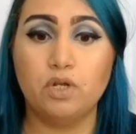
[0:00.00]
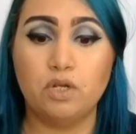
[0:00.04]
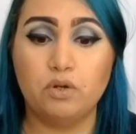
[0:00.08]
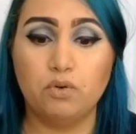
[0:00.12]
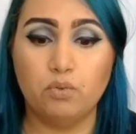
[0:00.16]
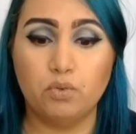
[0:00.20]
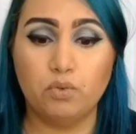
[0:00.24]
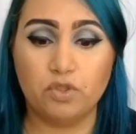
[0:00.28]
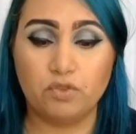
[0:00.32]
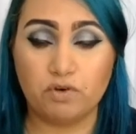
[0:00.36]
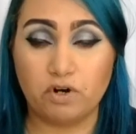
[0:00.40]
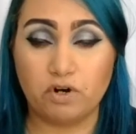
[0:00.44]

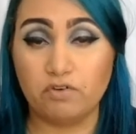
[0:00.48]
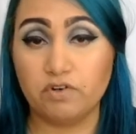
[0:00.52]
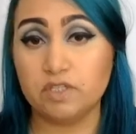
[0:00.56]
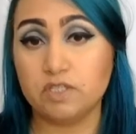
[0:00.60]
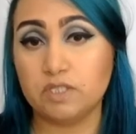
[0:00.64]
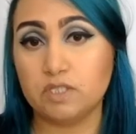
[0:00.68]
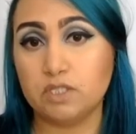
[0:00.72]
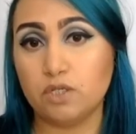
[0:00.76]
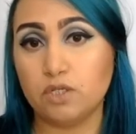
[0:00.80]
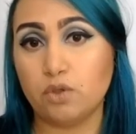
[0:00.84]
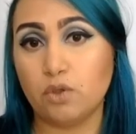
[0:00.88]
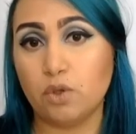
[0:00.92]
with
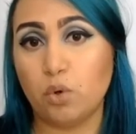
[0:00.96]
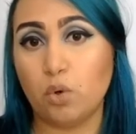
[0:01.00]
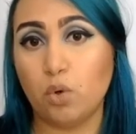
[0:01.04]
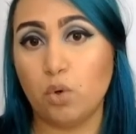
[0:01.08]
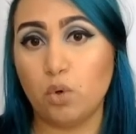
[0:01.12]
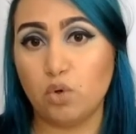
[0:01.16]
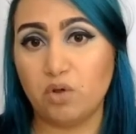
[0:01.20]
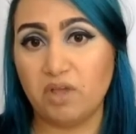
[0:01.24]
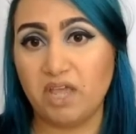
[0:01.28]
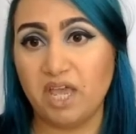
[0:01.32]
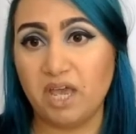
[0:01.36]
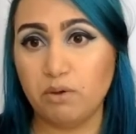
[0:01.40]
reference to the
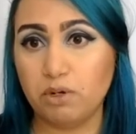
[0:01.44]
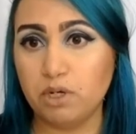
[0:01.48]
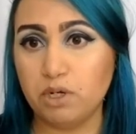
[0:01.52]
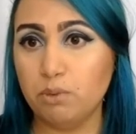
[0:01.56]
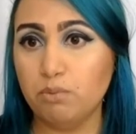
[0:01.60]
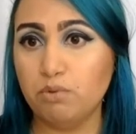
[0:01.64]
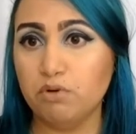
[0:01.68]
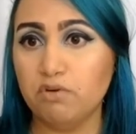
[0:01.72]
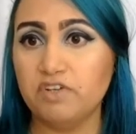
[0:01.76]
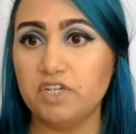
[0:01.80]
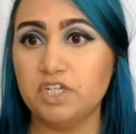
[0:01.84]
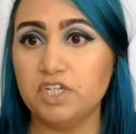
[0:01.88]
whole county
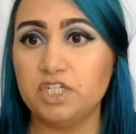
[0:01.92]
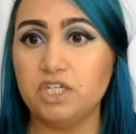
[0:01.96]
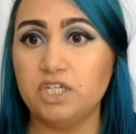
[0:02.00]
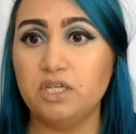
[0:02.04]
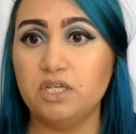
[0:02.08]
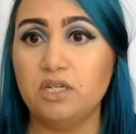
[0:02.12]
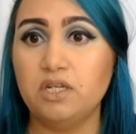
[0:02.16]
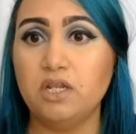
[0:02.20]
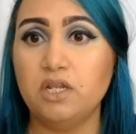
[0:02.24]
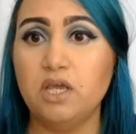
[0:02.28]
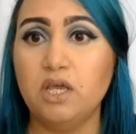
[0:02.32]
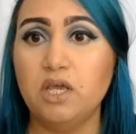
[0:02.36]

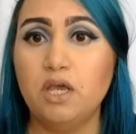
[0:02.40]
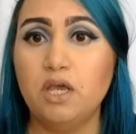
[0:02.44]
provision,